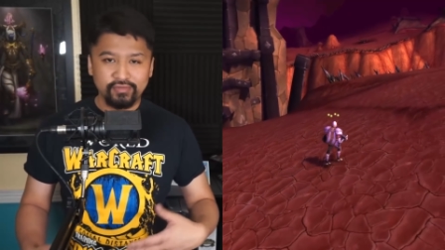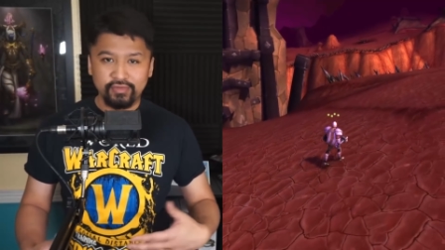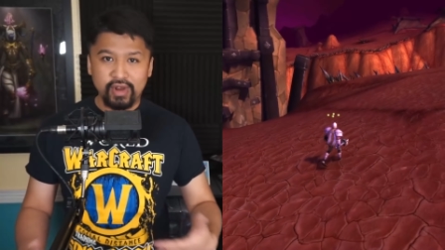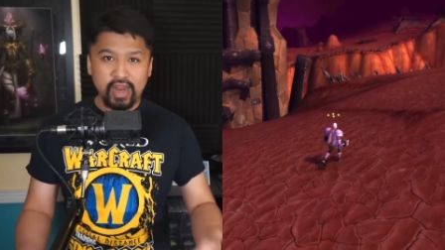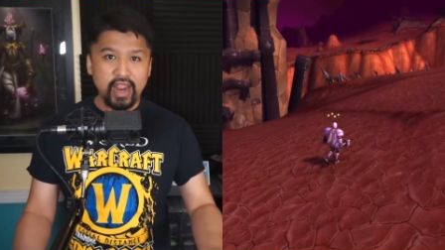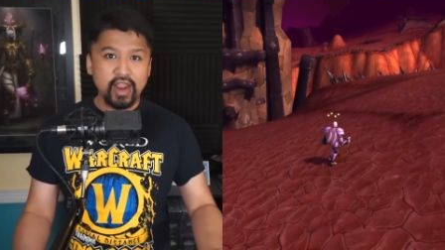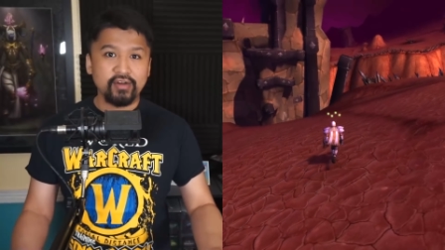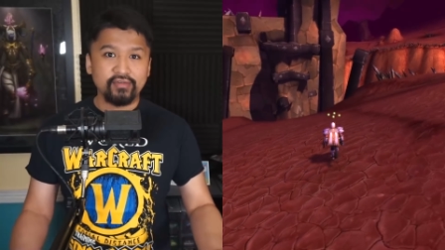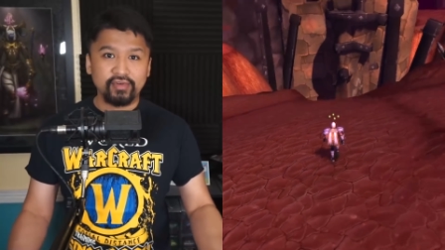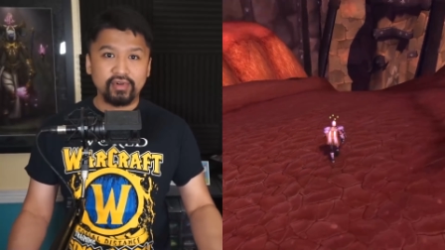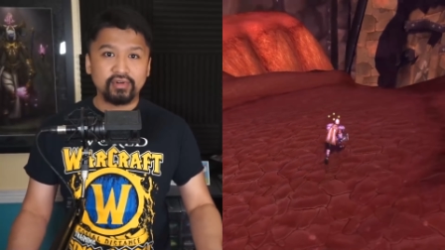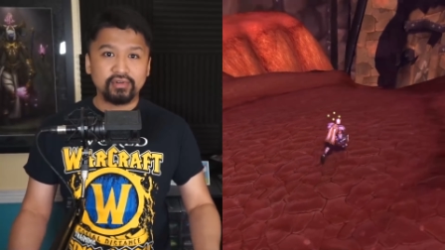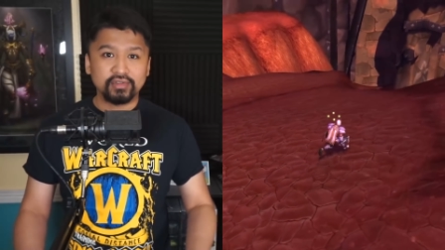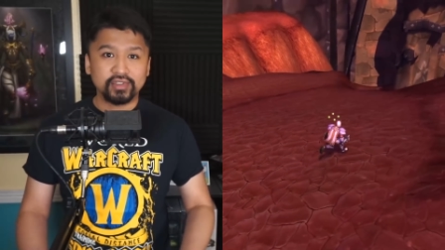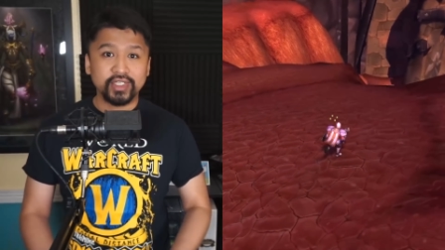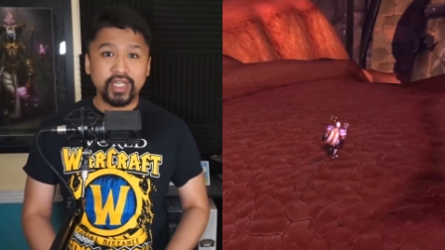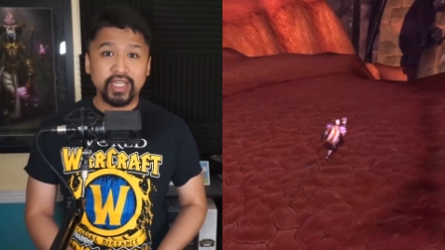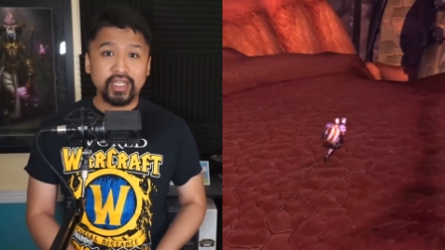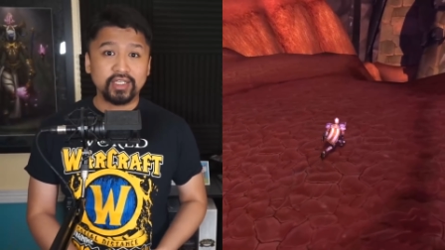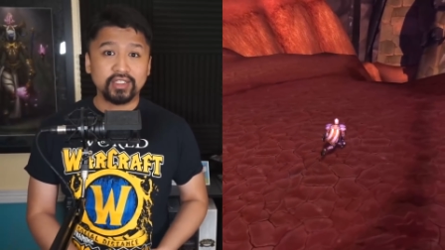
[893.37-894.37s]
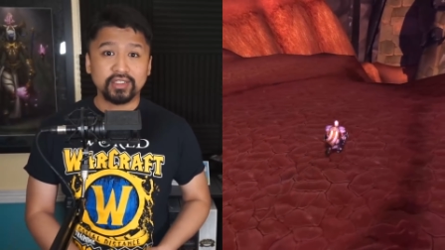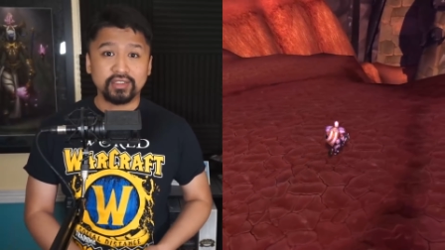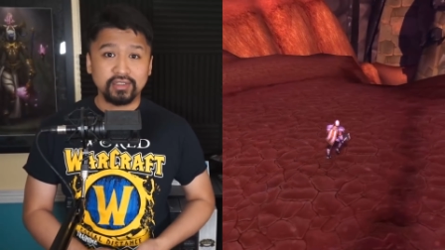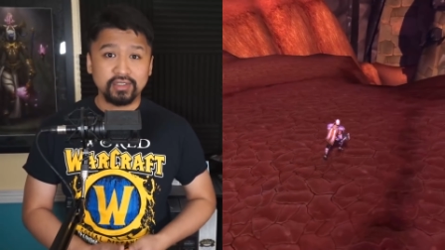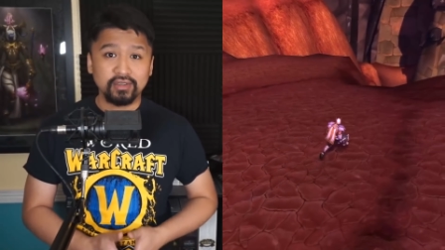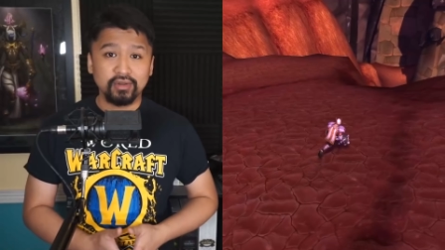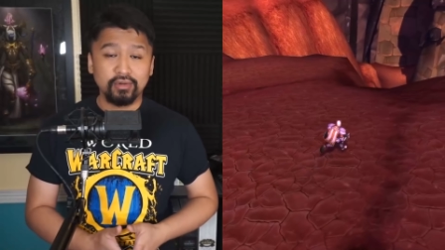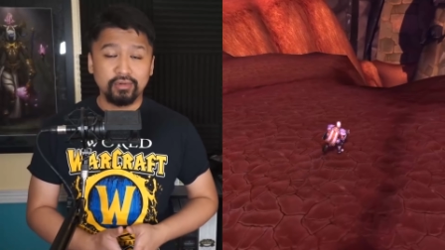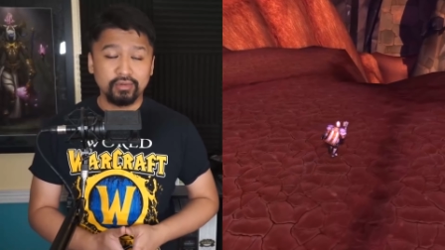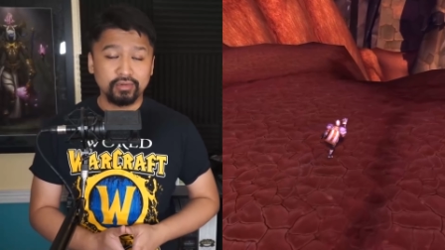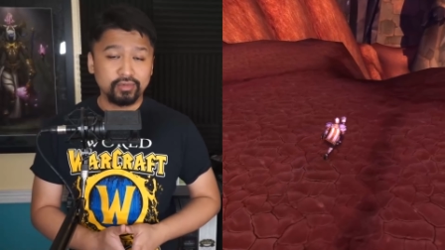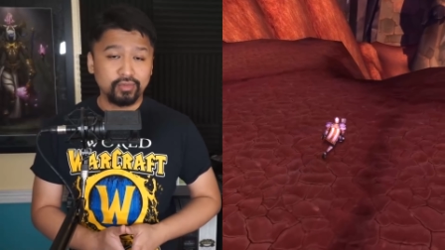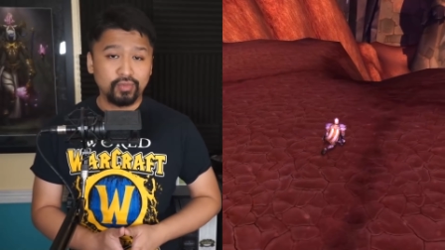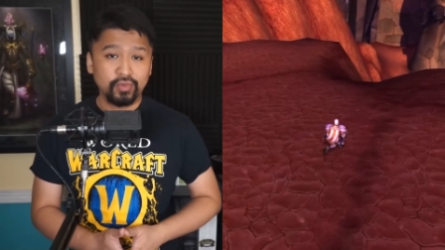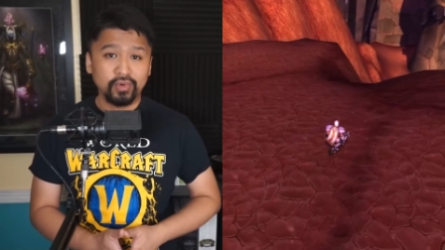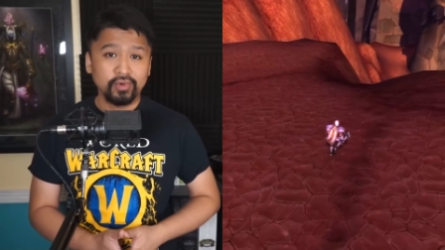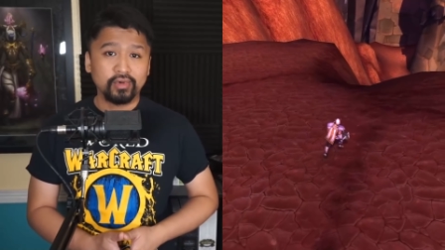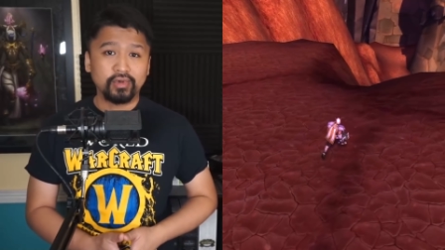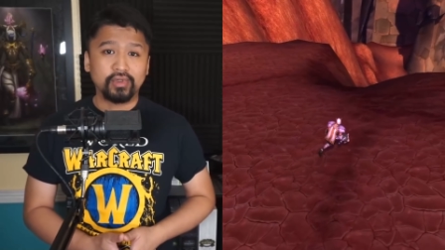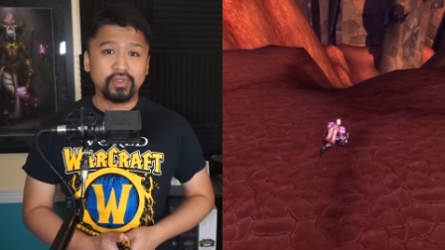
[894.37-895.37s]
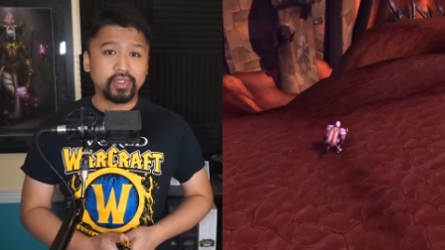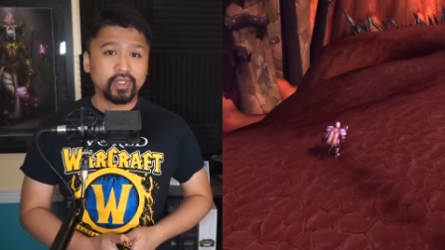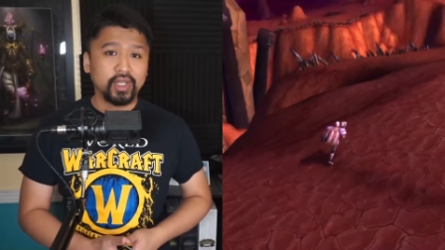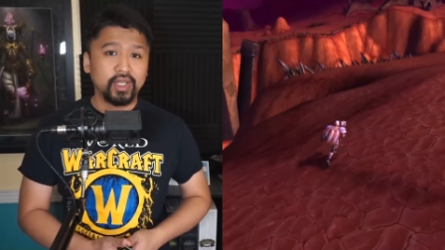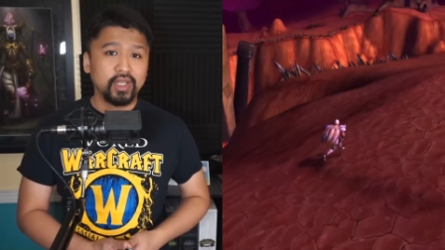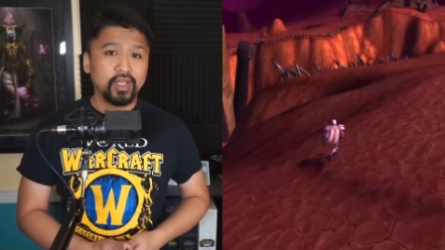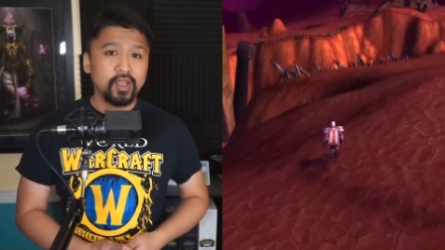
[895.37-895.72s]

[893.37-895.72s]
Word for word: forever changed the old world.